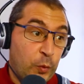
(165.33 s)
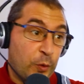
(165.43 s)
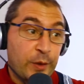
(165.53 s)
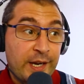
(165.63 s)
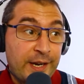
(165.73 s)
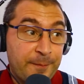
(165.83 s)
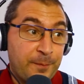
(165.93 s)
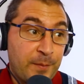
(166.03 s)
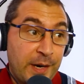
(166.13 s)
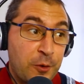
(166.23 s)
Okay,
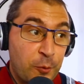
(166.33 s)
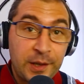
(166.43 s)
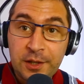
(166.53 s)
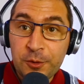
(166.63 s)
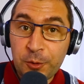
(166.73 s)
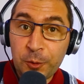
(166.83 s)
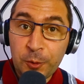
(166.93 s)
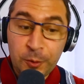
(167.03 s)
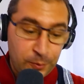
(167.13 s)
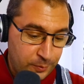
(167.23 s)
are you ready
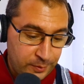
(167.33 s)
to